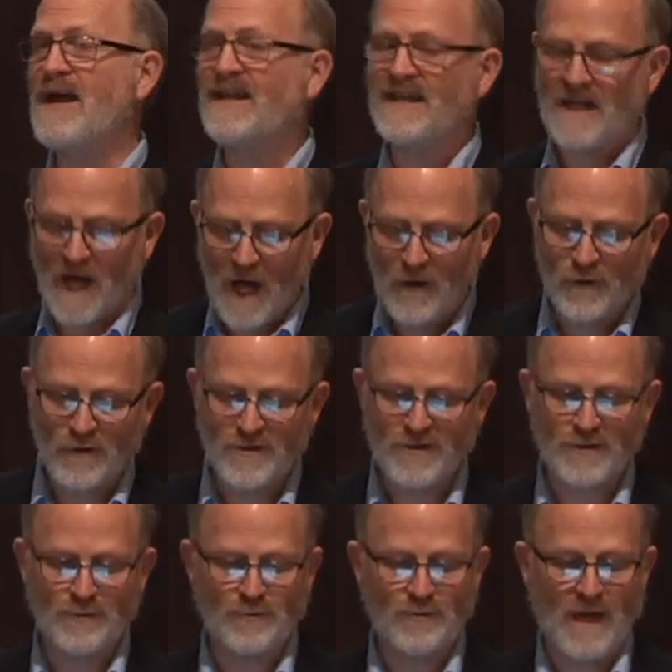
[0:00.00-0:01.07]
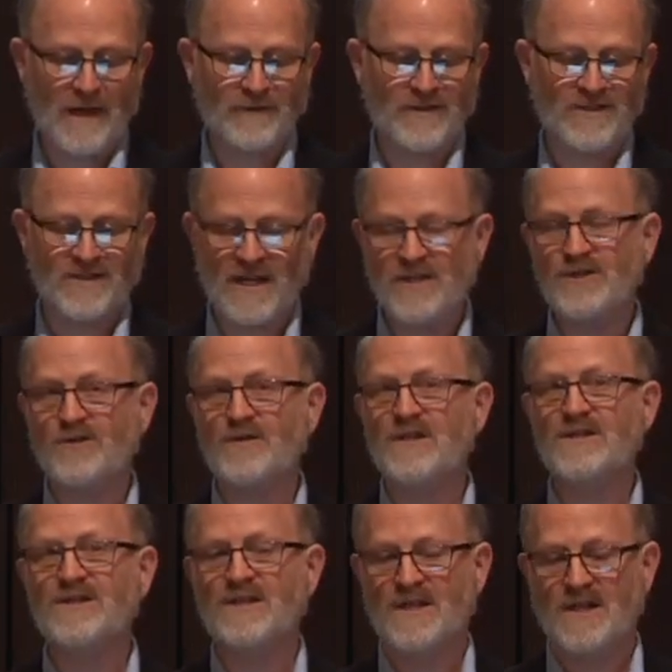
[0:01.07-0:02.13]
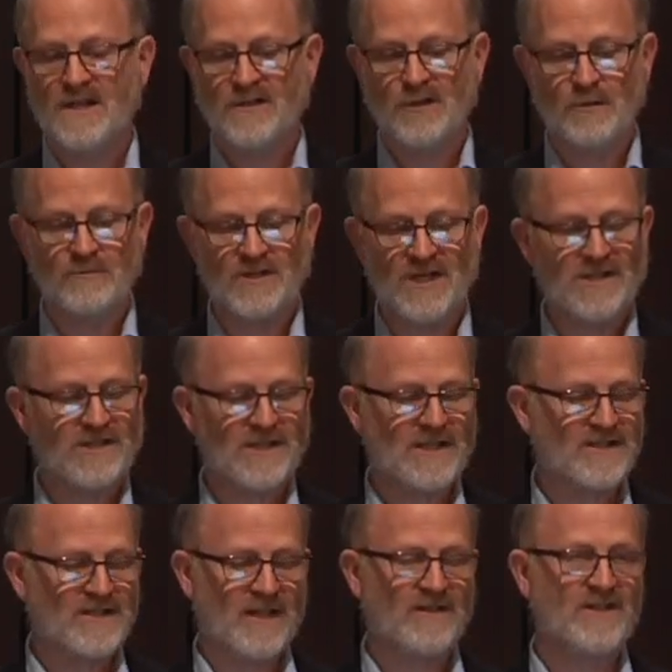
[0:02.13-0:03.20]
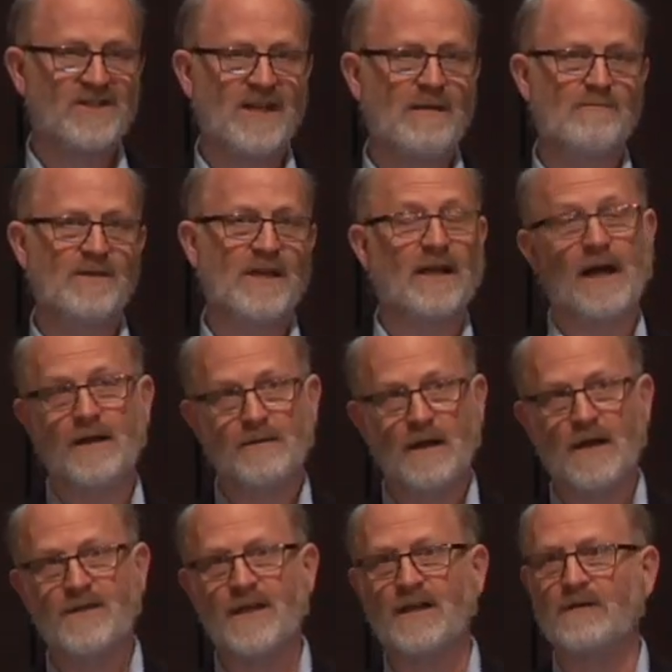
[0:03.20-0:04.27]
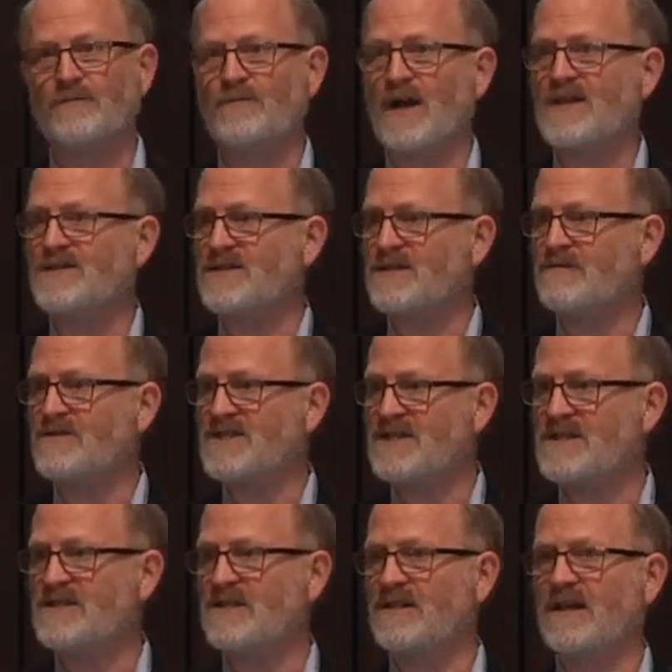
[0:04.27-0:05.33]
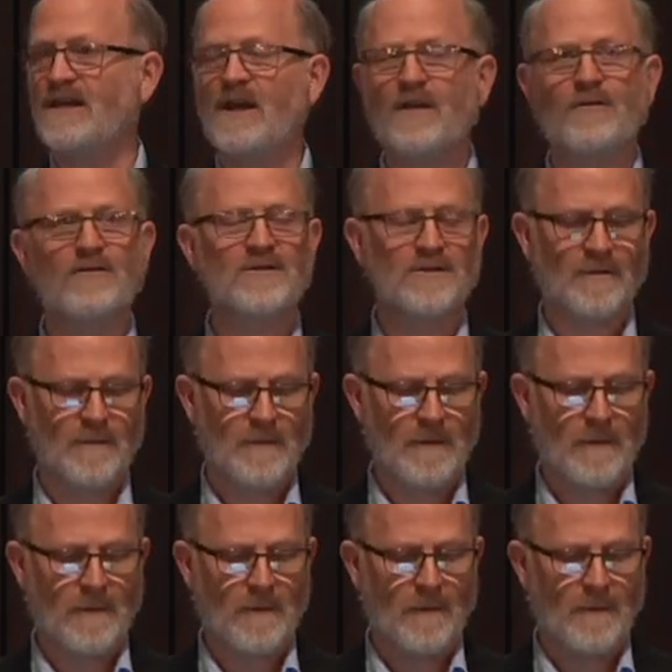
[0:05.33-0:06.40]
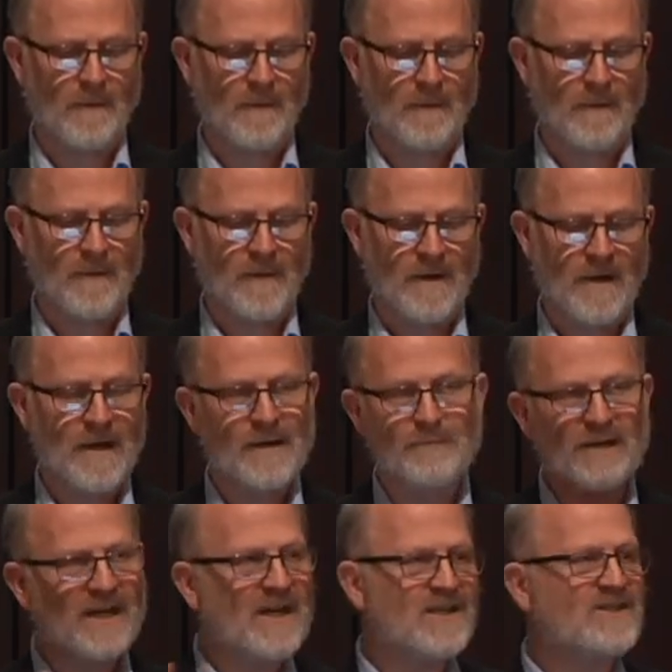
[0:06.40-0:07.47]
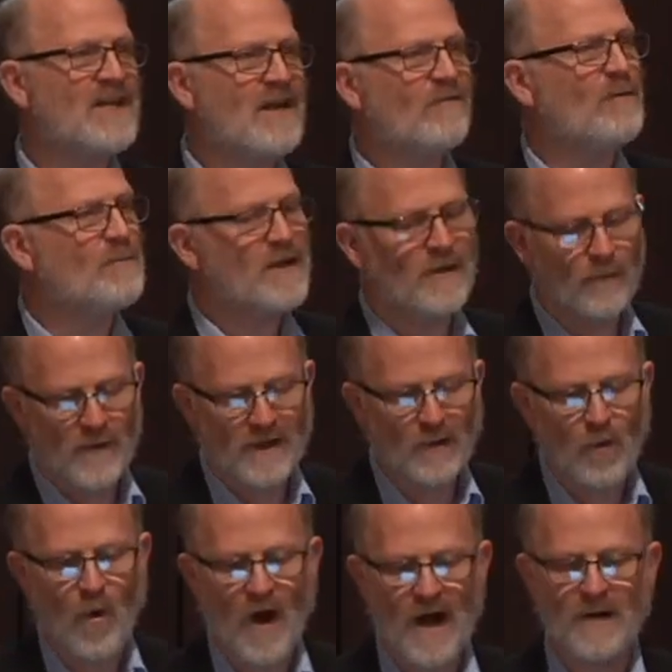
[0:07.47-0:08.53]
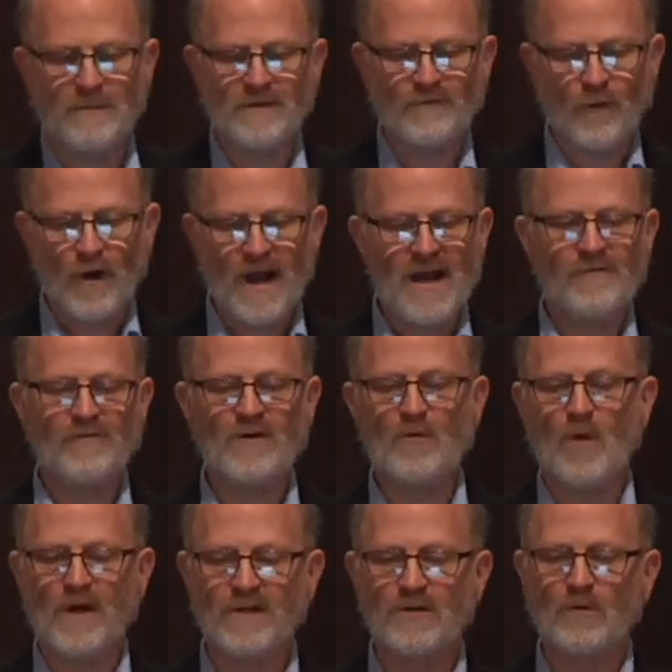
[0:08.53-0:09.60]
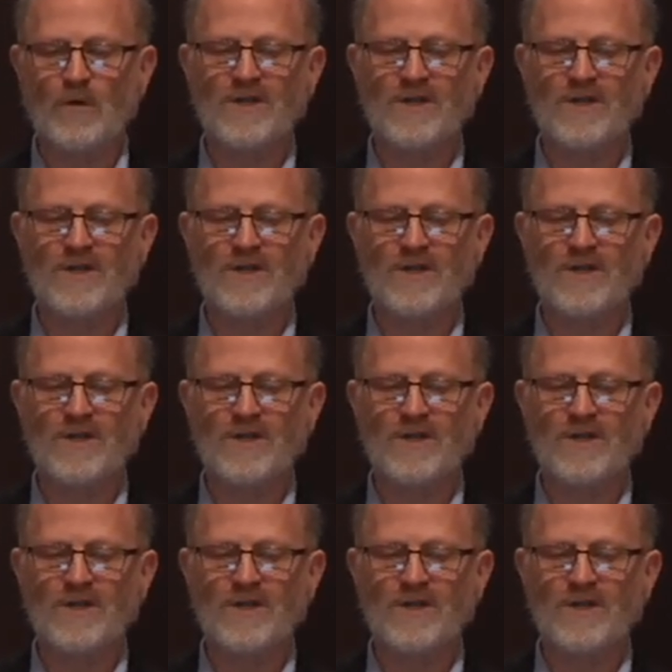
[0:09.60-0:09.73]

many others throughout the centuries to whom Jesus has said the same thing. I think of Francis of Assisi and others. But it has never been a requirement for everyone who